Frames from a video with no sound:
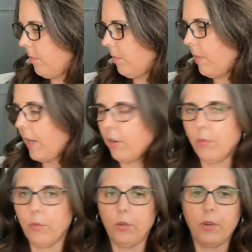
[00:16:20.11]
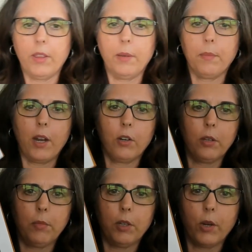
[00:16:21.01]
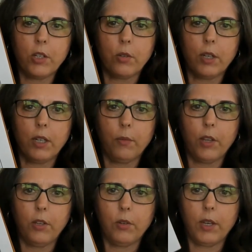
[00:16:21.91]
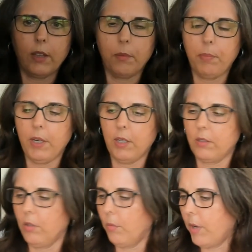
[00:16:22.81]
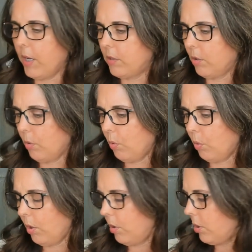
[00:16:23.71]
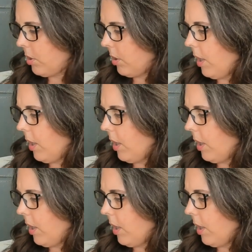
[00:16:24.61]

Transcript: Madder root. I think madder can be quite tricky, whether you get the pinks and the reds or the orange.